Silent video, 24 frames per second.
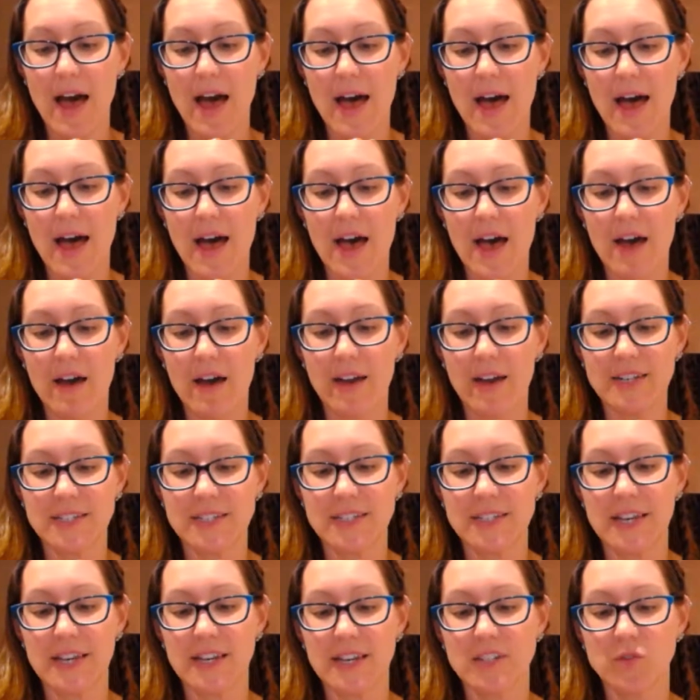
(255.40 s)
And it
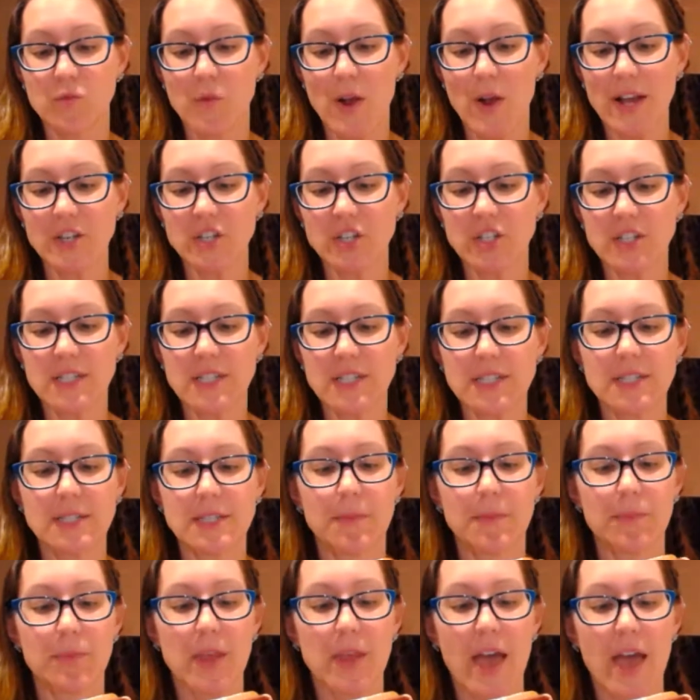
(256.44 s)
says
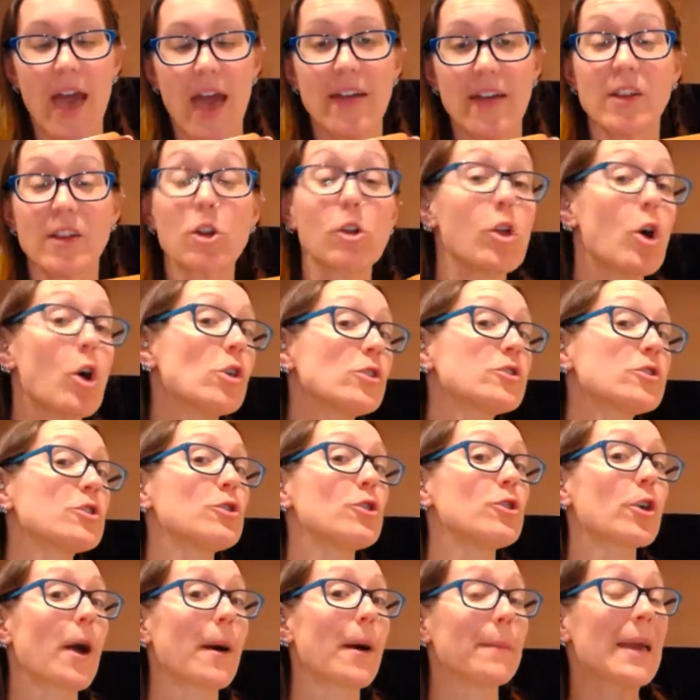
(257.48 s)
rashes, and then I'll
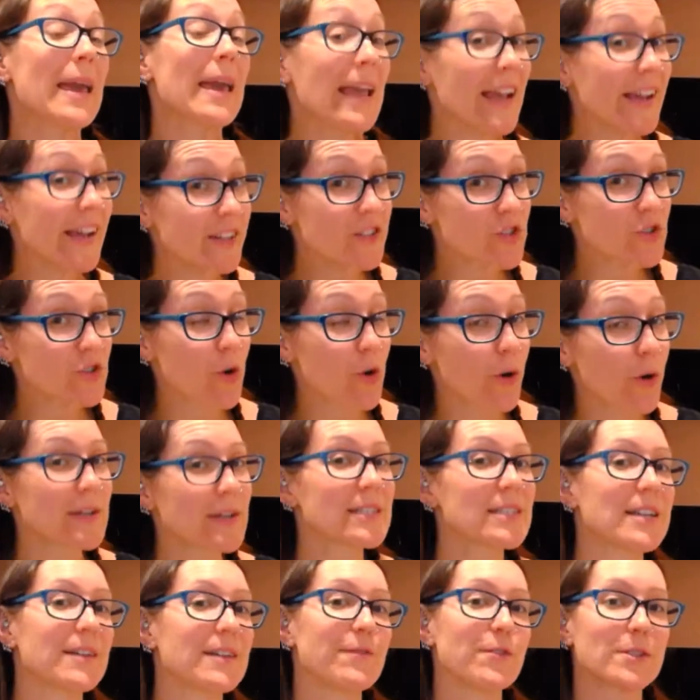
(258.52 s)
also look up heat stroke
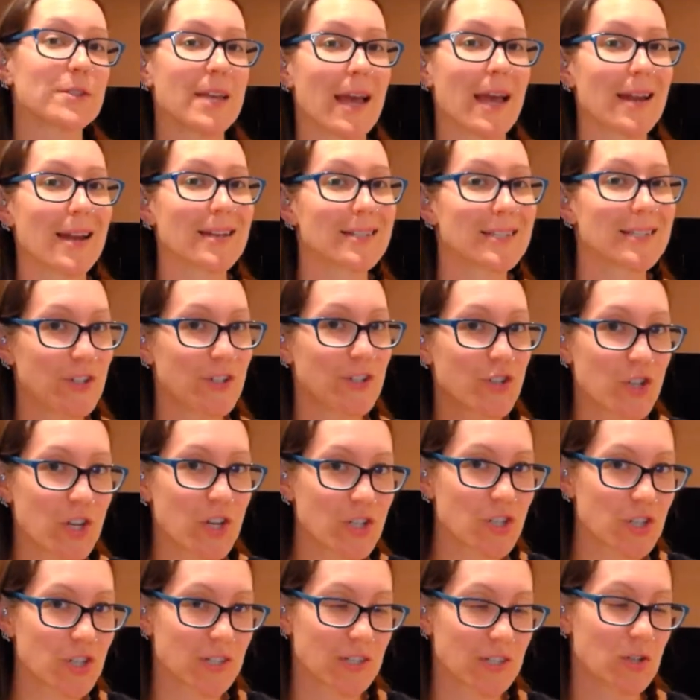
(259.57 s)
and see if there's any
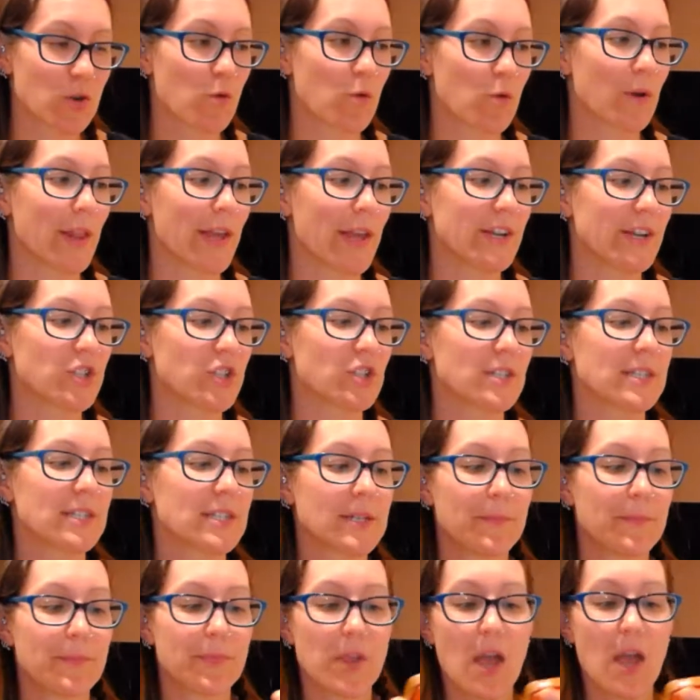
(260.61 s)
suggestions,
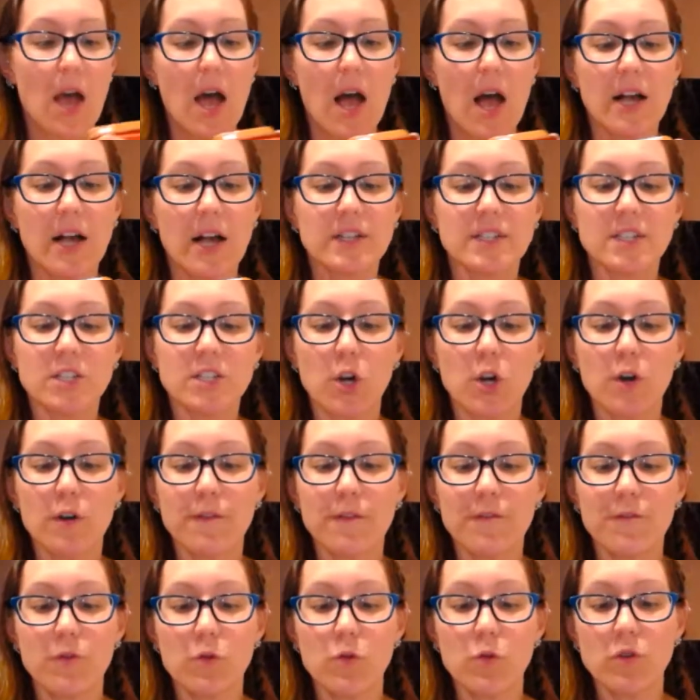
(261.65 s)
correlations. So
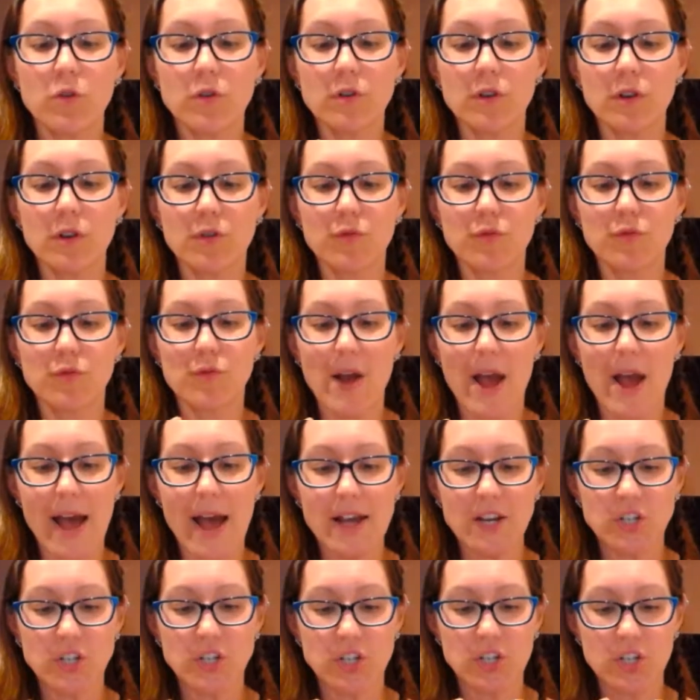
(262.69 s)
for
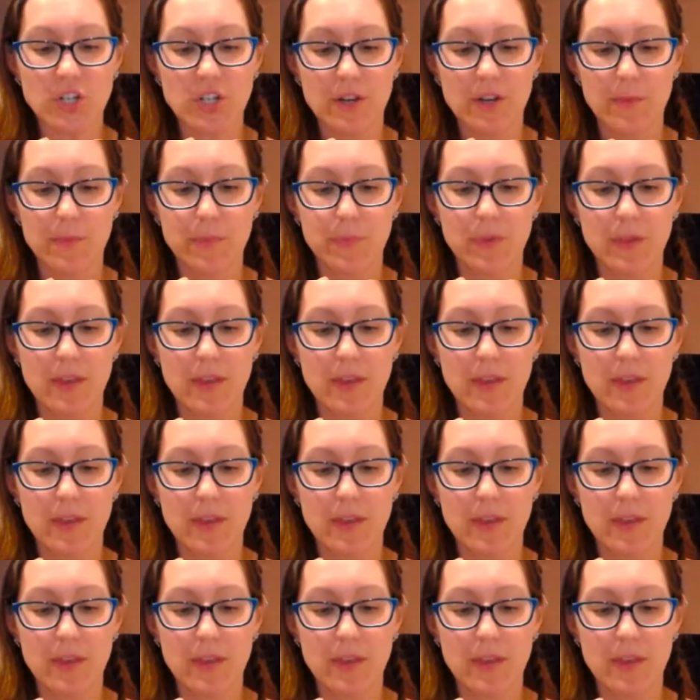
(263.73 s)
rash,